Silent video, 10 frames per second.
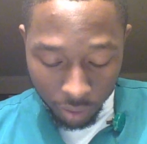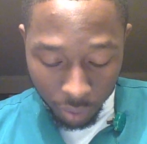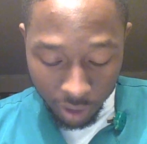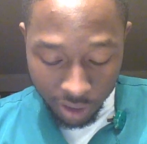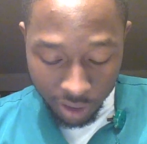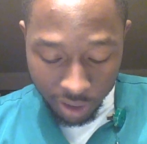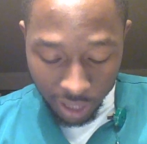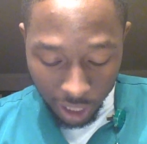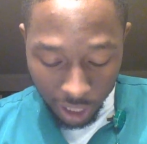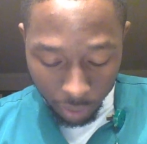what is the
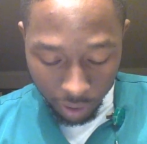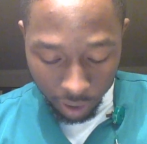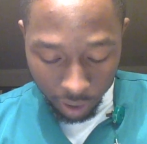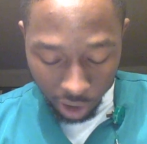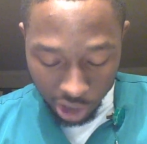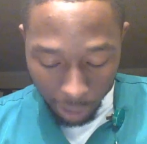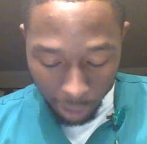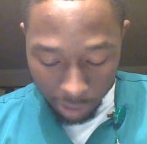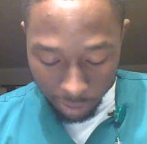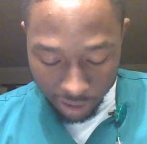salary, our
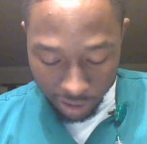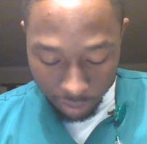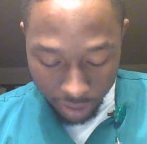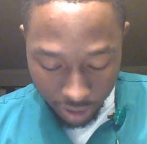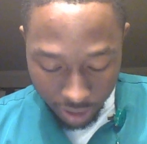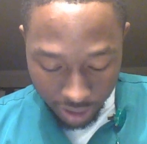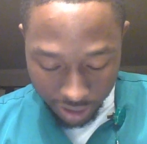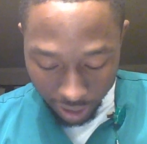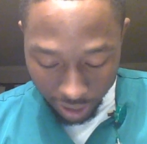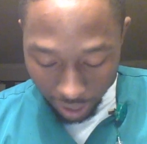job
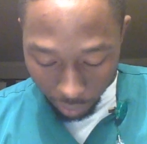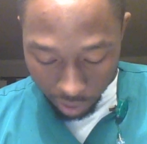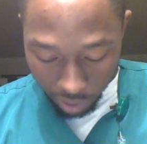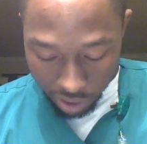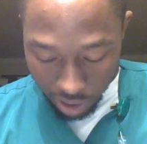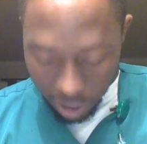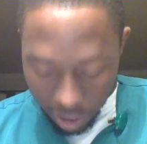responsibilities, the hours,